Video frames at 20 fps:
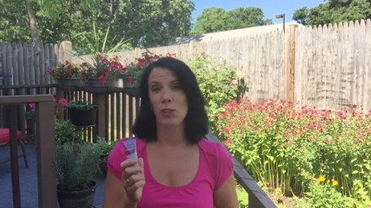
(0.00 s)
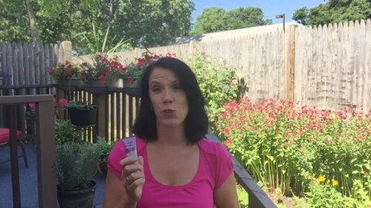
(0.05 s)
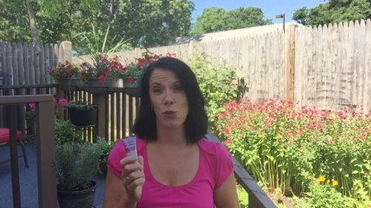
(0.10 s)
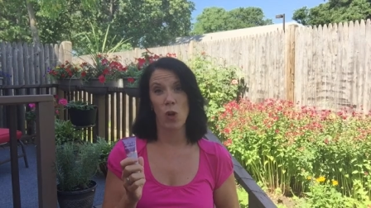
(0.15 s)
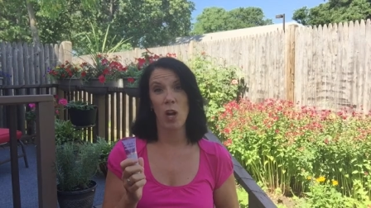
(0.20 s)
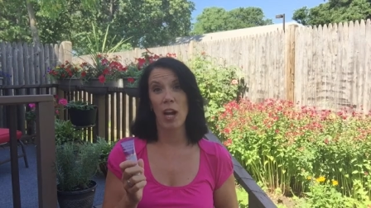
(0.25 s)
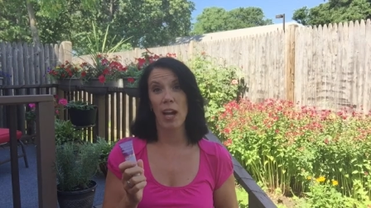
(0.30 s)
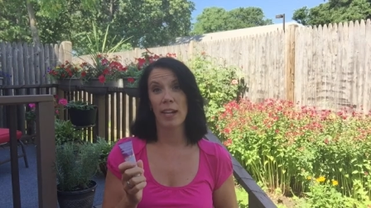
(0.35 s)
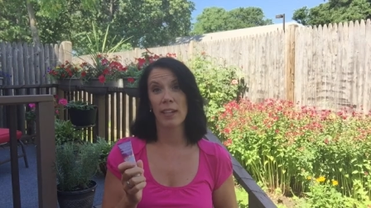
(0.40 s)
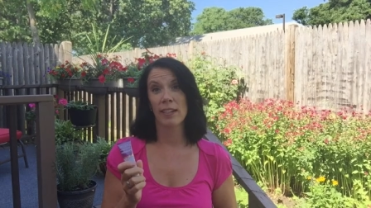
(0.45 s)

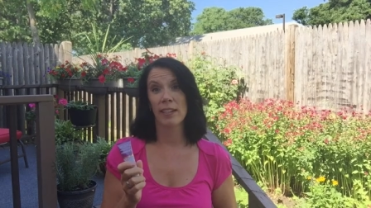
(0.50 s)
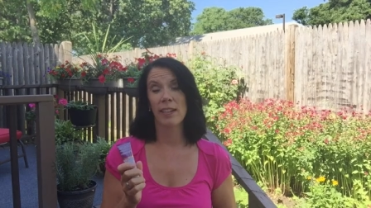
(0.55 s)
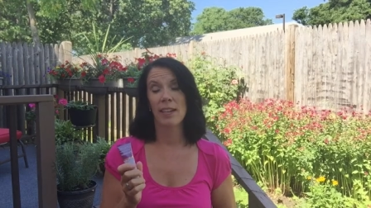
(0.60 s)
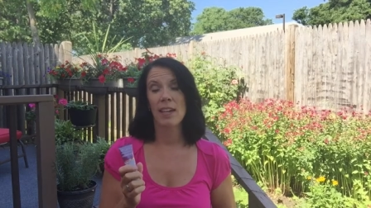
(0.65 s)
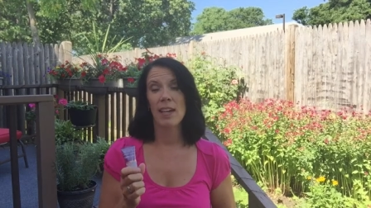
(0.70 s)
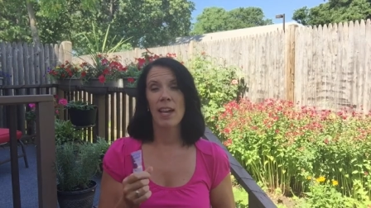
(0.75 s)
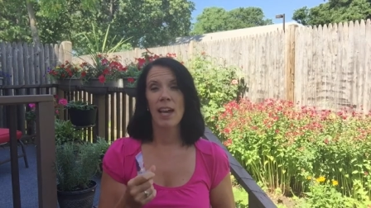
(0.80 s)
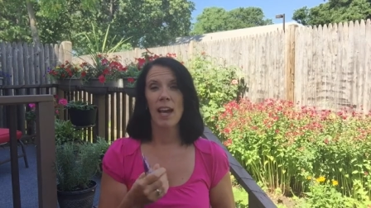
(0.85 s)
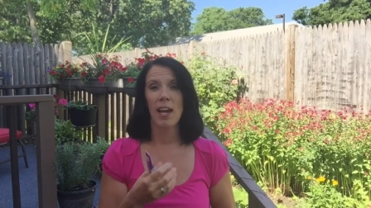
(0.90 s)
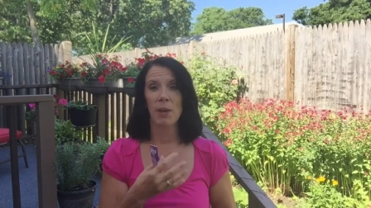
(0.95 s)
dry,
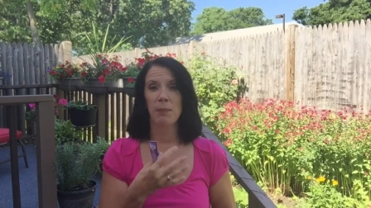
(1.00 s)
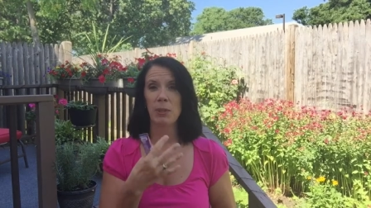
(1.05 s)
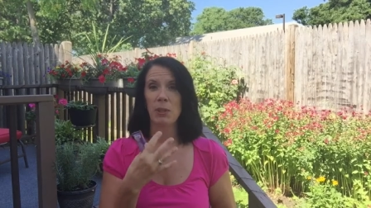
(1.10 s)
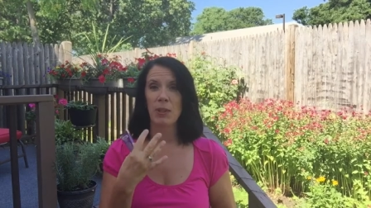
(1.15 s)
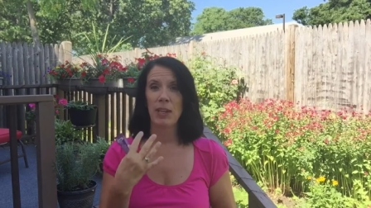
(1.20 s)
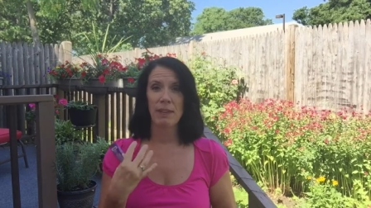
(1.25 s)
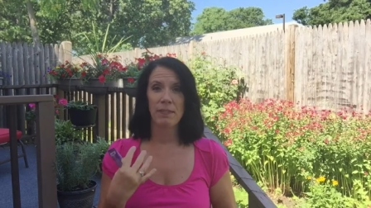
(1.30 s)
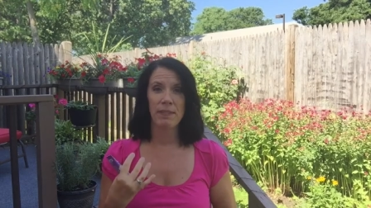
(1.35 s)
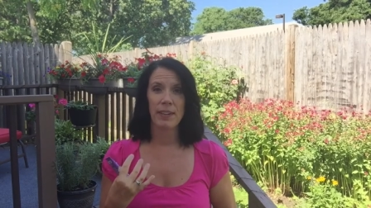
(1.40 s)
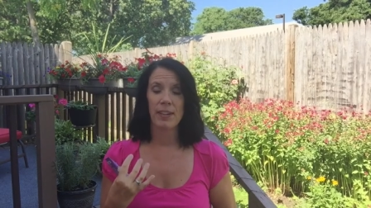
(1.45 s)
you
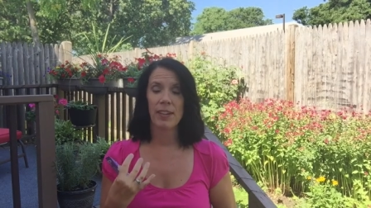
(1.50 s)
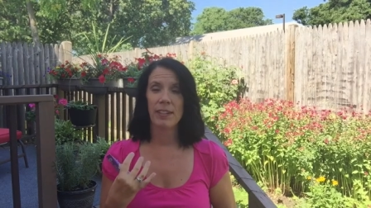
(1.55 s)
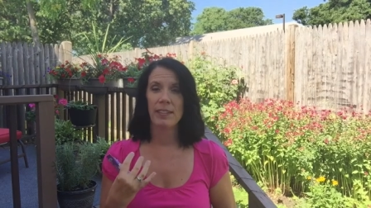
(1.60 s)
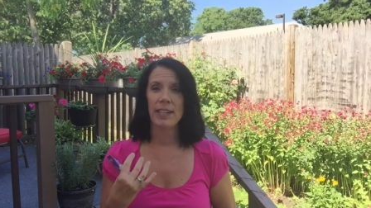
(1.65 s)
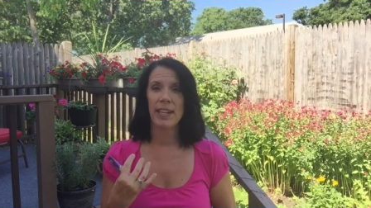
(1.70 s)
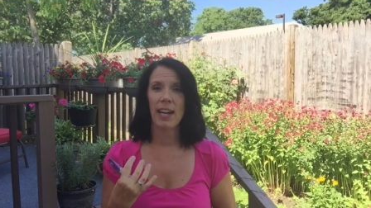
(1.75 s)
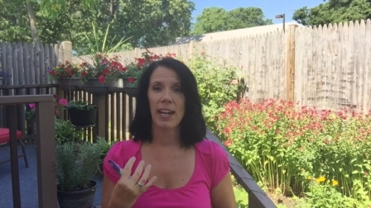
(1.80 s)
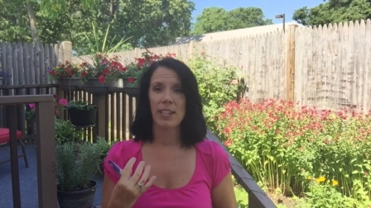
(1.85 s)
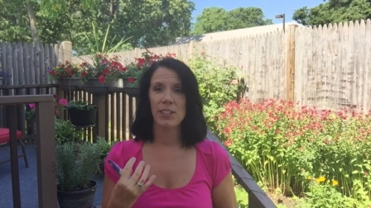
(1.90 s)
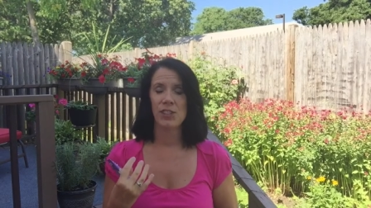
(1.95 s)
get very
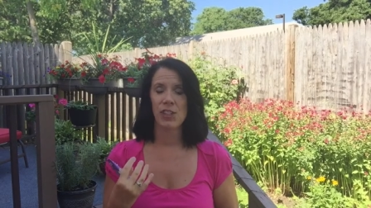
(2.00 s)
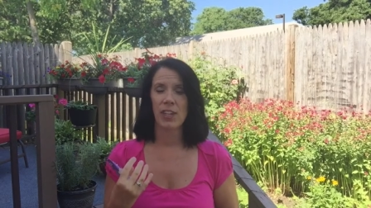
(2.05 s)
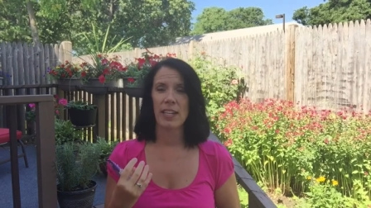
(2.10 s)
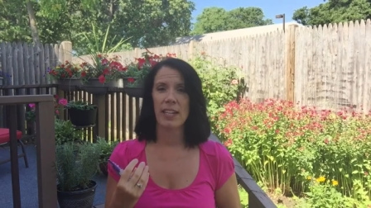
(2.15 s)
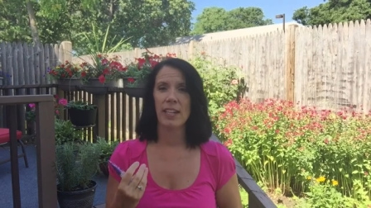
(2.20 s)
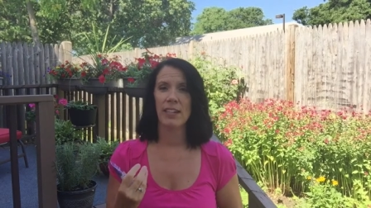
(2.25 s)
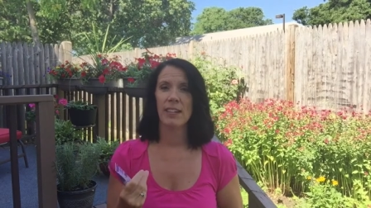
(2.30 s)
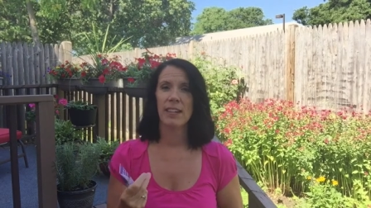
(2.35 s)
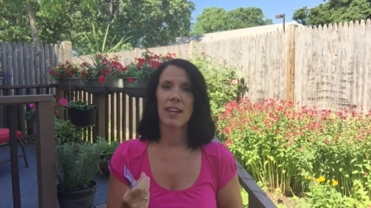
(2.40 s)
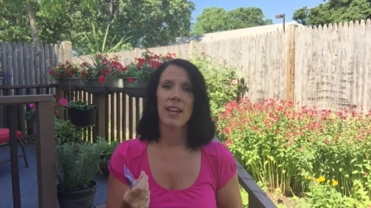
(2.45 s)

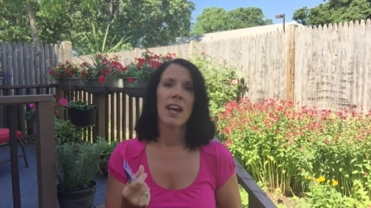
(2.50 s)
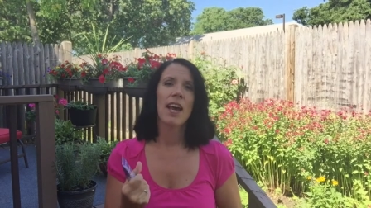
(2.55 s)
dehydrated.